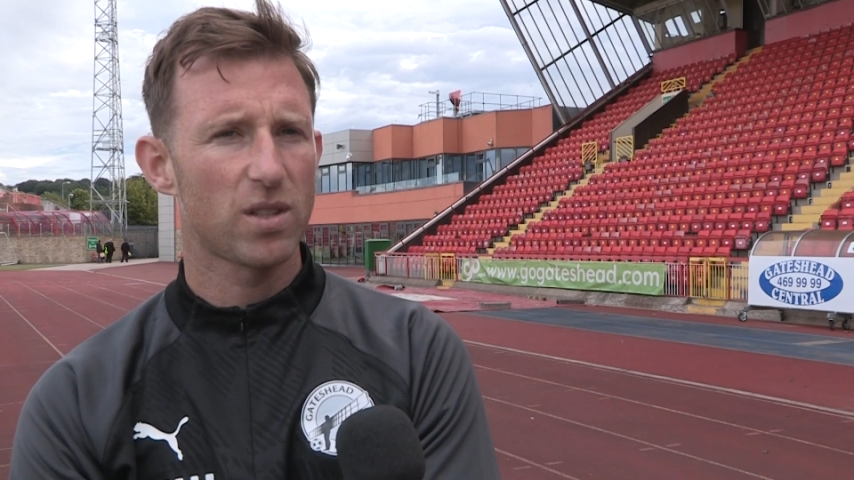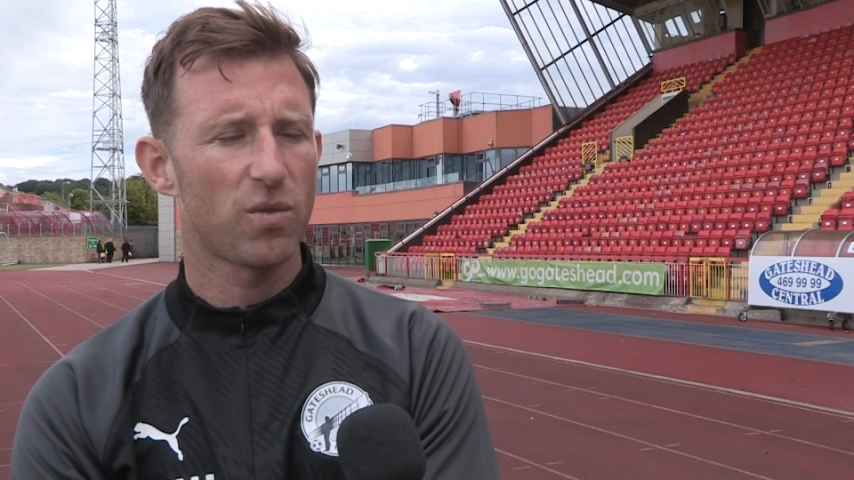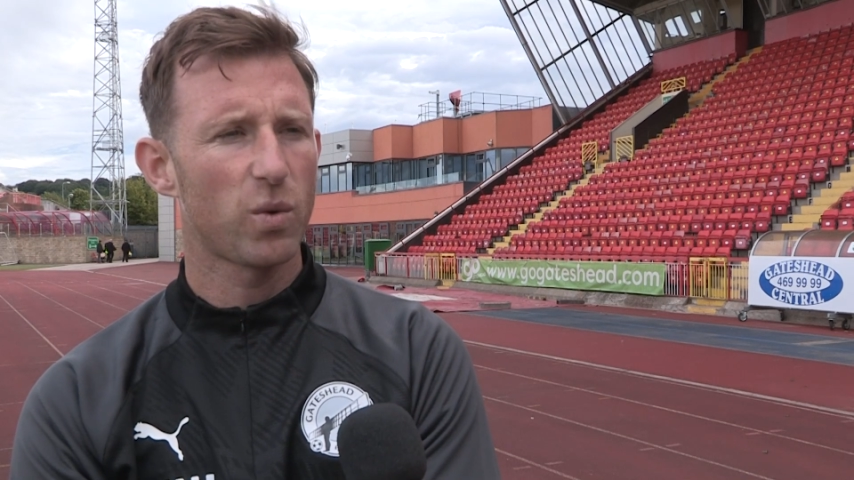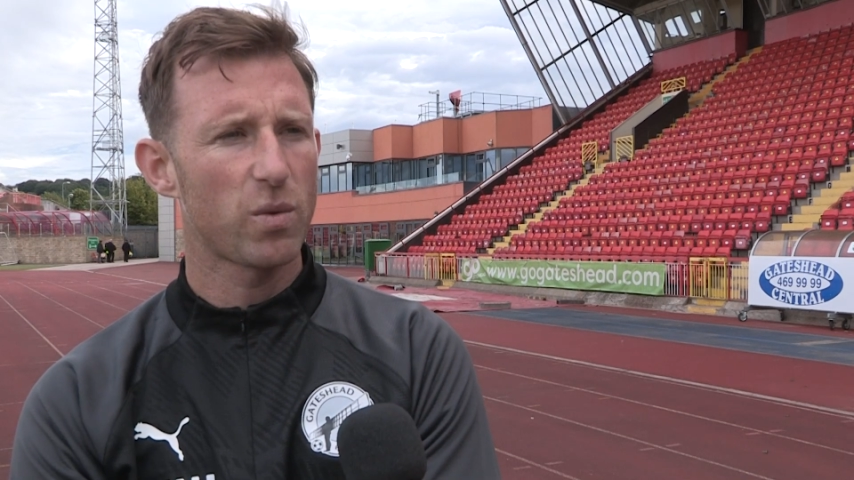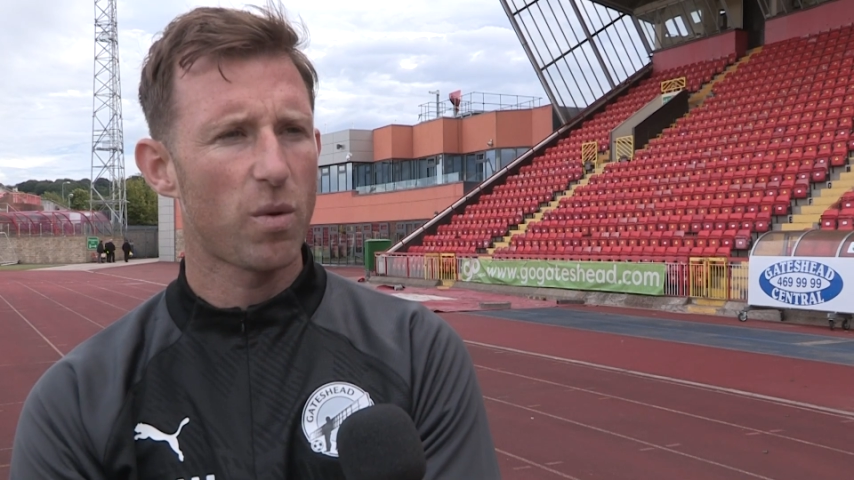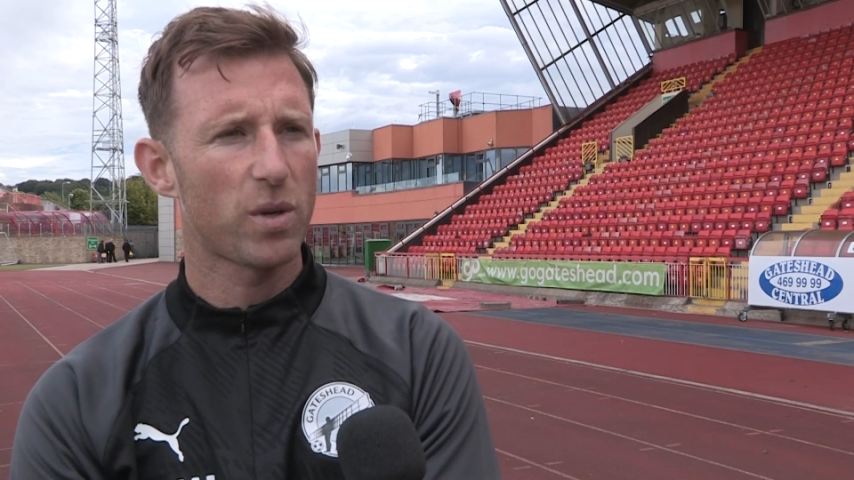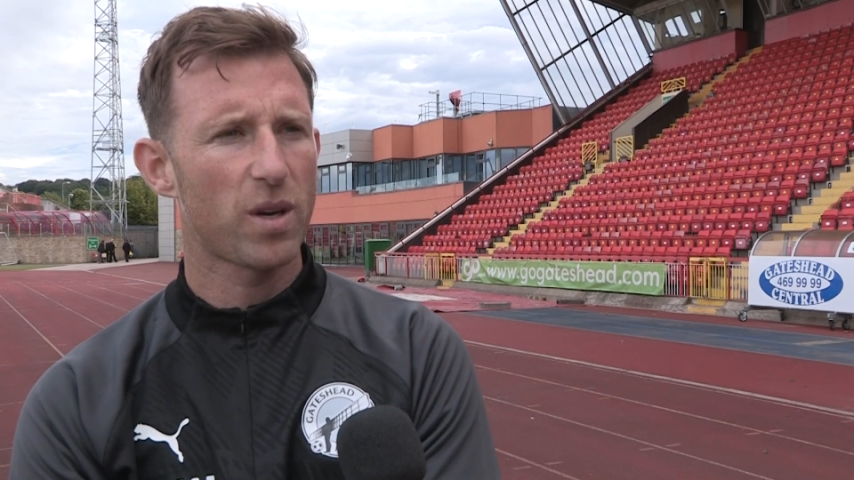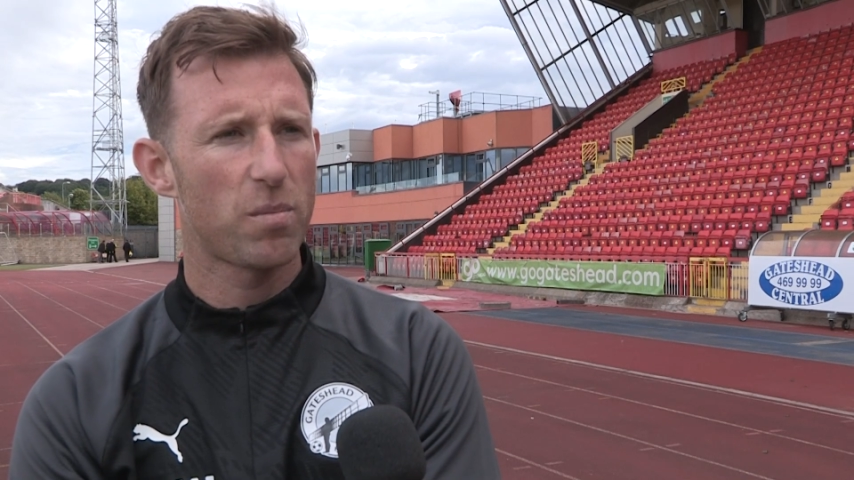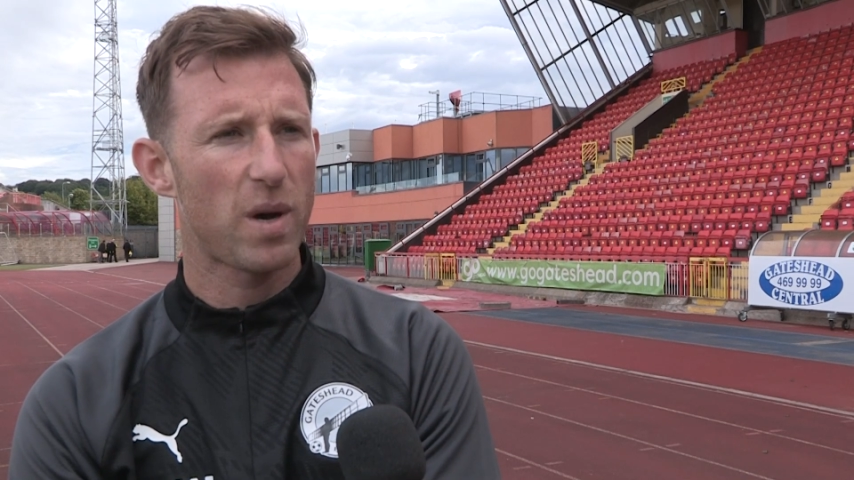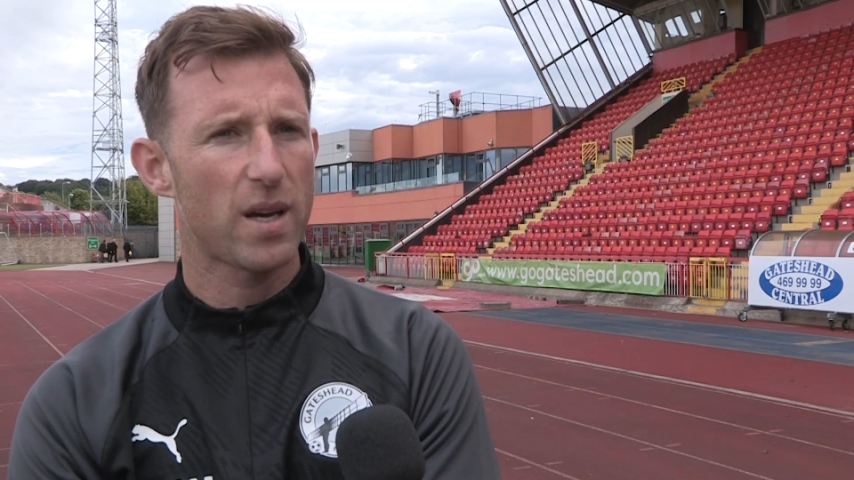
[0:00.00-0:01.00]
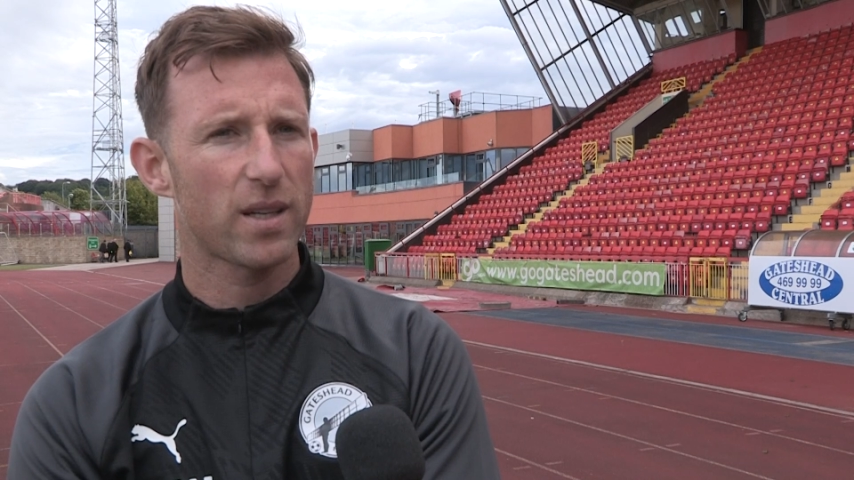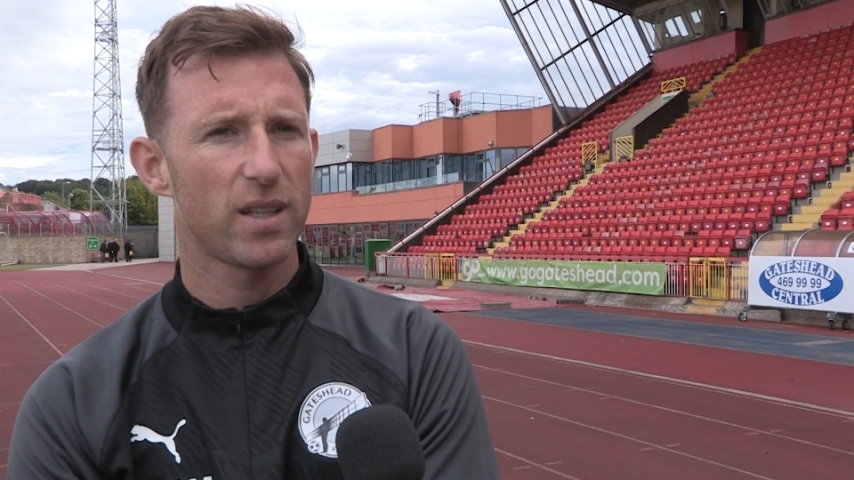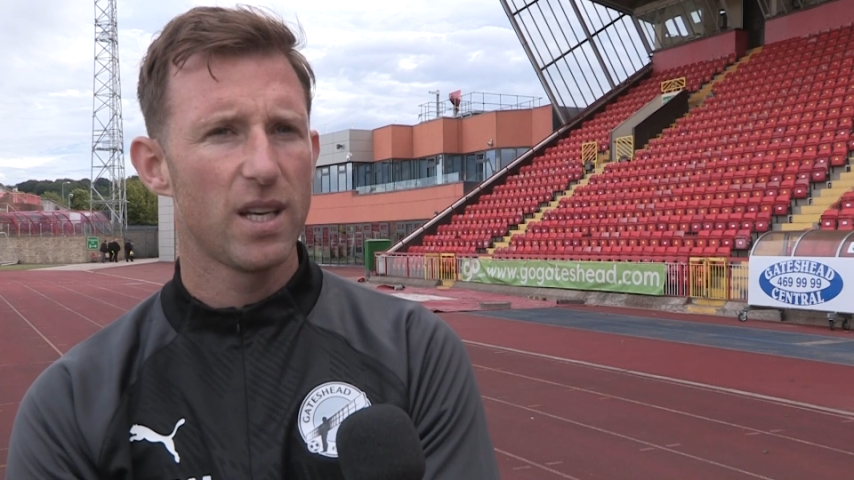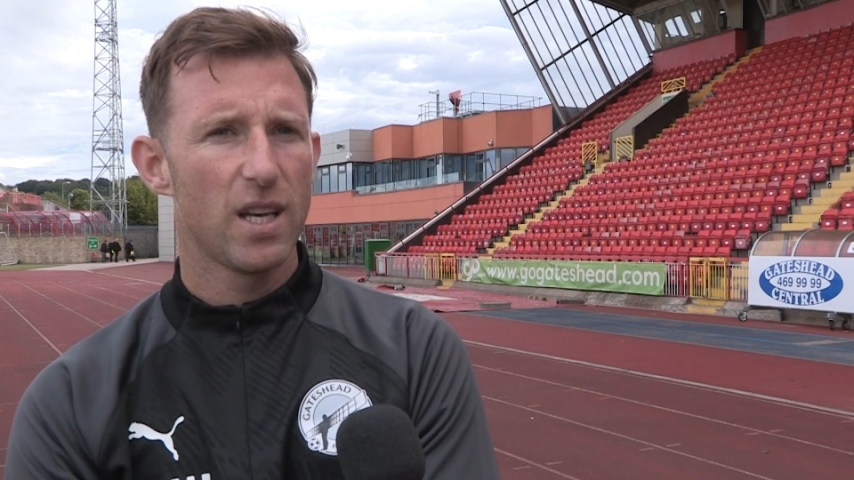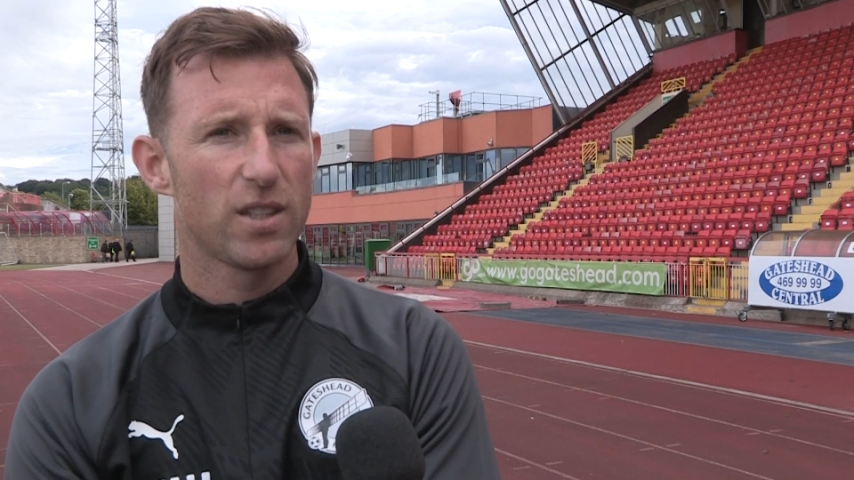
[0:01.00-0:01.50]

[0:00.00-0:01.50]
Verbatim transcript: tough week when we come back.